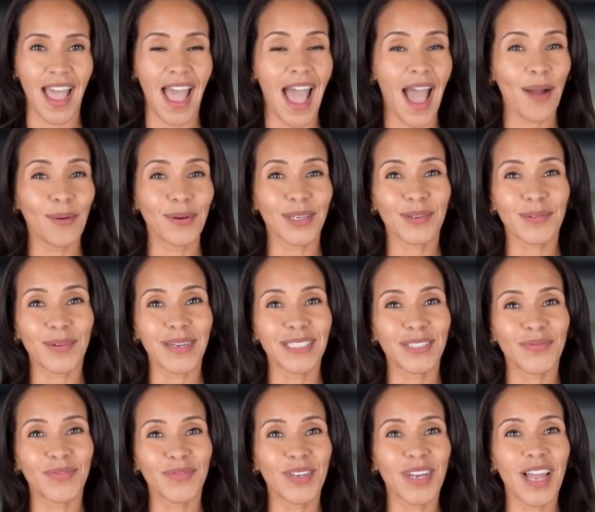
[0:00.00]
Our
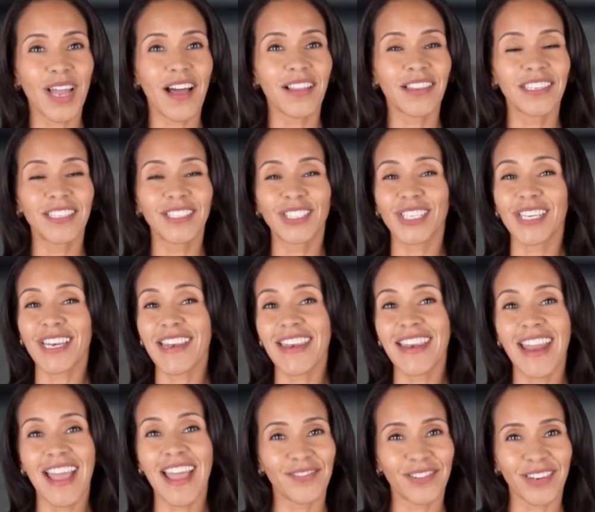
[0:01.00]
quest for knowledge
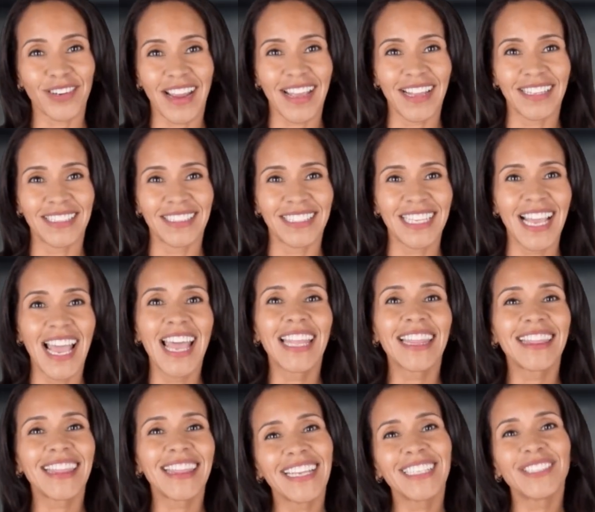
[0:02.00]
never ends.
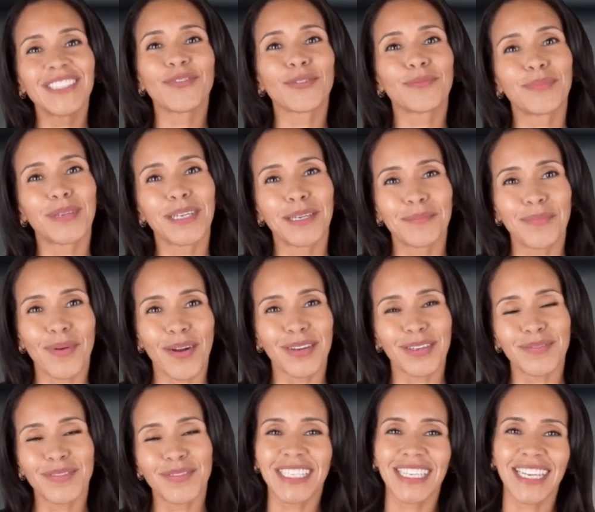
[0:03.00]
Thanks for being part
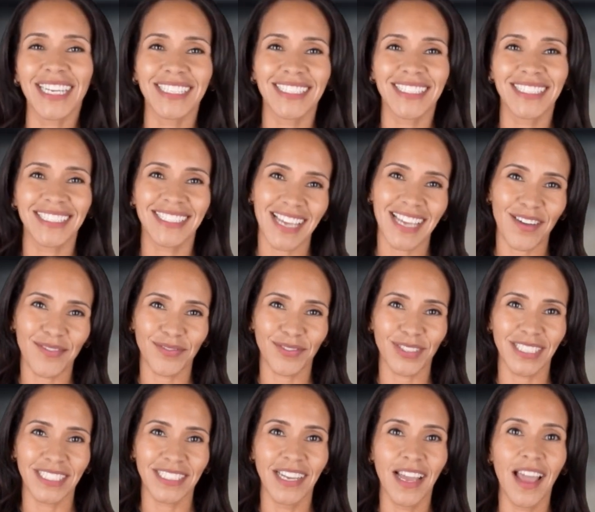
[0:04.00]
of today's
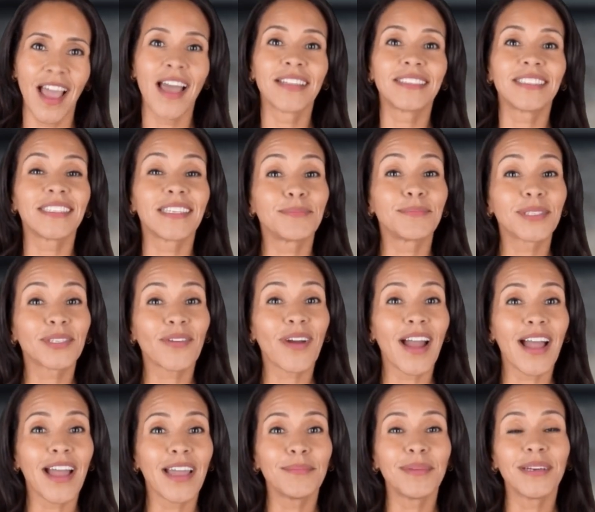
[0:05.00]
discovery.
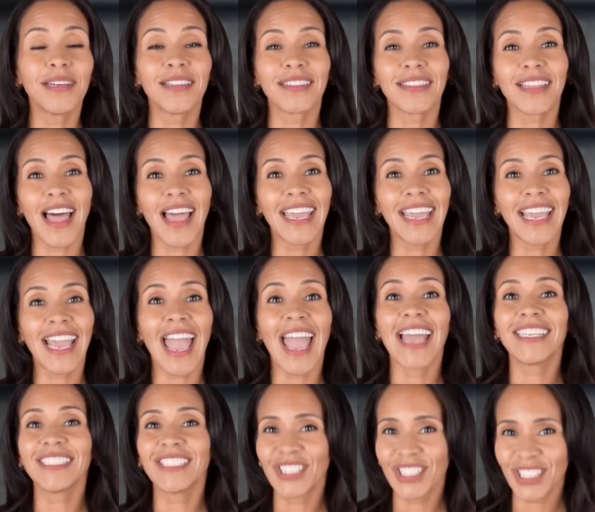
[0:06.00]
Subscribe, like,
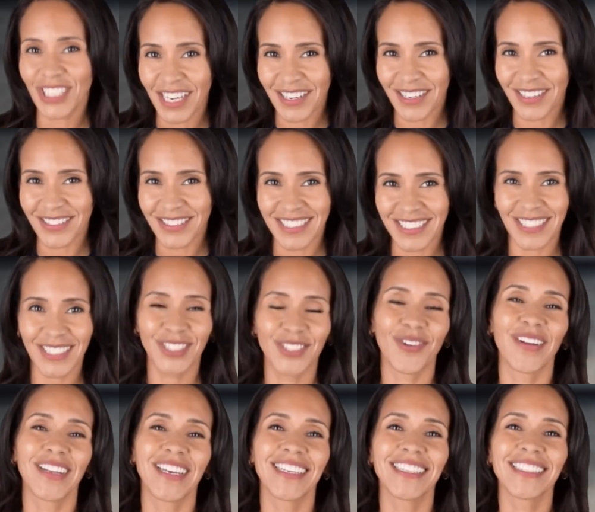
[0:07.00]
and share to
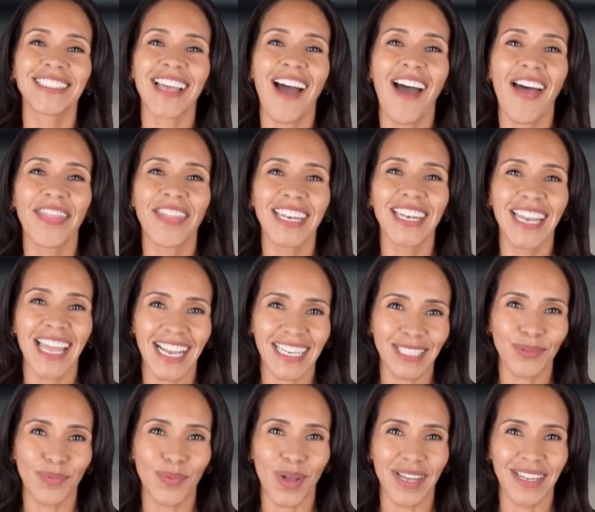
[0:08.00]
join us on the
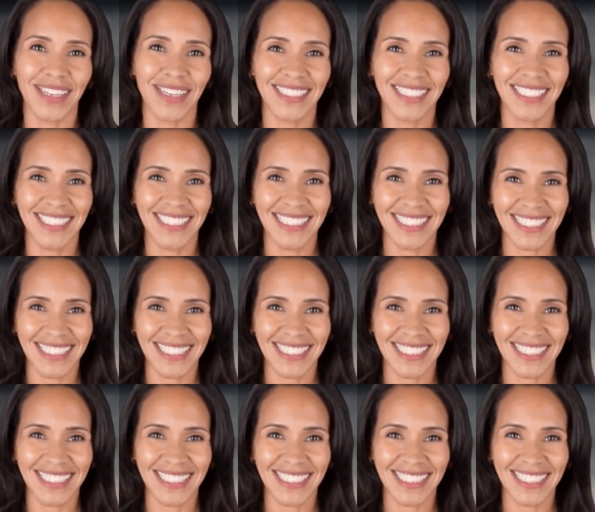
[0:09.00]
next one.